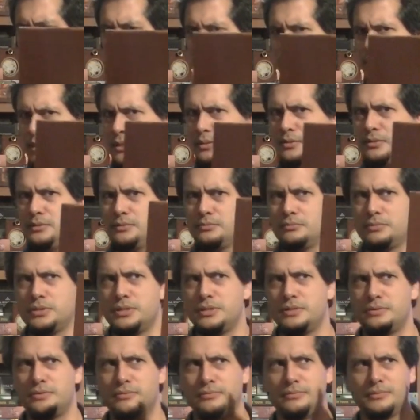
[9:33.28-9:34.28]
Yes.
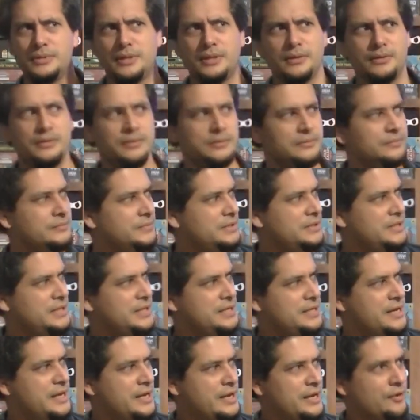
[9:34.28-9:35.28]

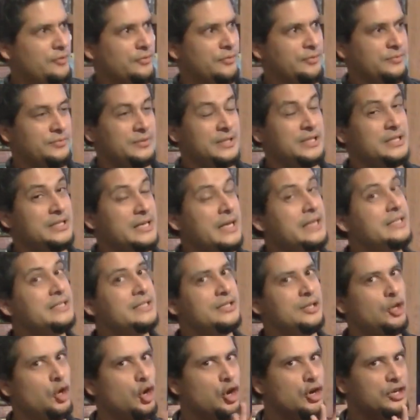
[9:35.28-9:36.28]
See, I don't know,
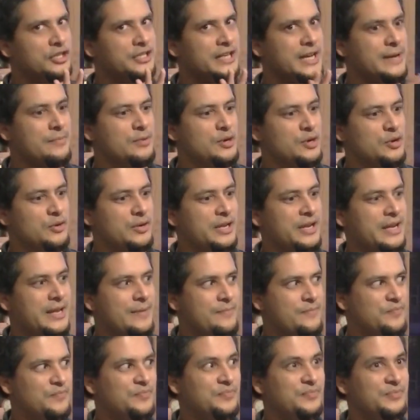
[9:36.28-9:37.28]
it's a long time ago that
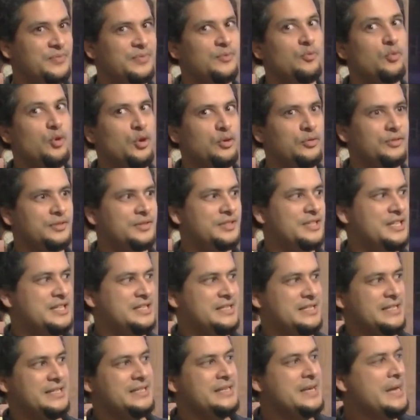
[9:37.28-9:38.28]
I wrote the
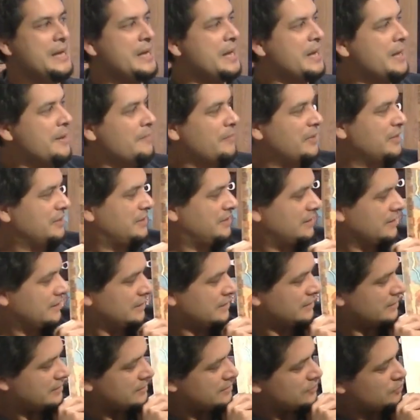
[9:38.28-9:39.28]
thesis, but
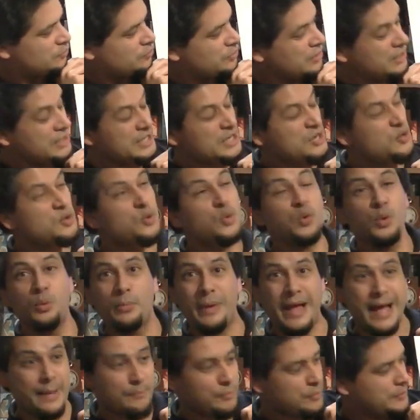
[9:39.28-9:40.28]
this really cool
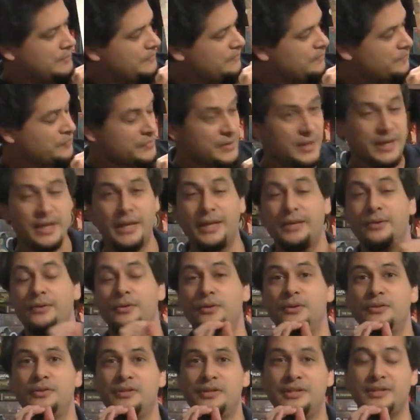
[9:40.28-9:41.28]
map. And
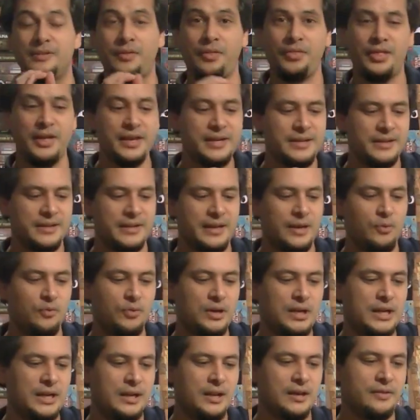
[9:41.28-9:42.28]
the thing that I
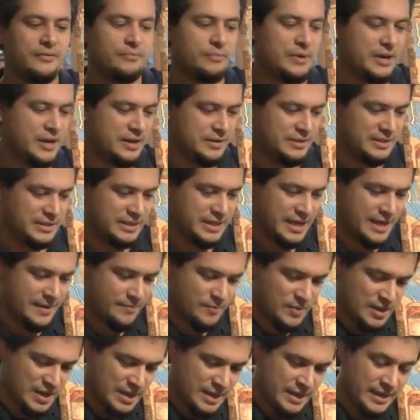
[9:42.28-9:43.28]
really love by this
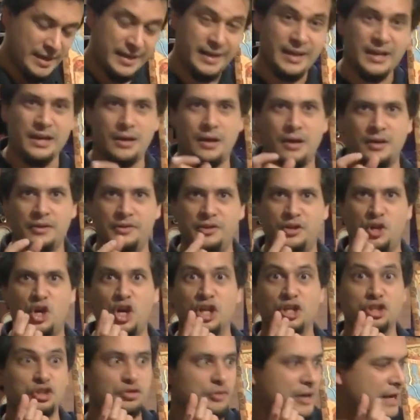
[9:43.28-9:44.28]
game are the
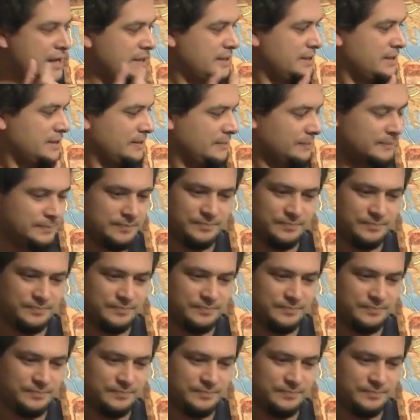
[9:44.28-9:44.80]
contracts.